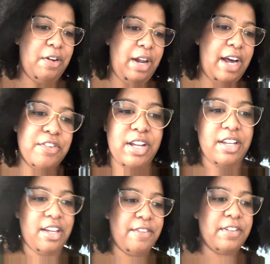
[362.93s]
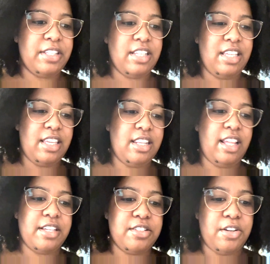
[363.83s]
after I cut everything and
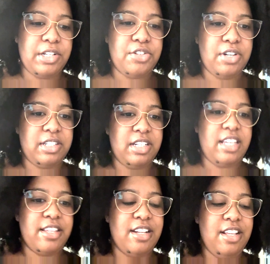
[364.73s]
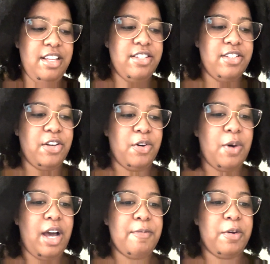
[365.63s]
like start constructing it. So
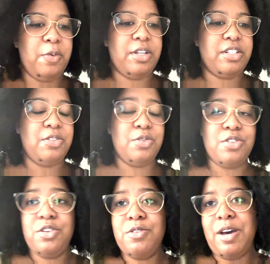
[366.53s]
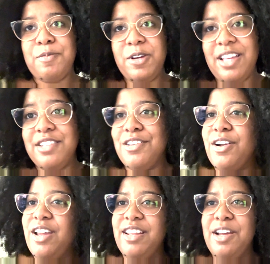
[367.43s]
I'm going to show you the fabric and start
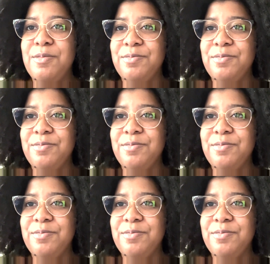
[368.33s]
cutting it out.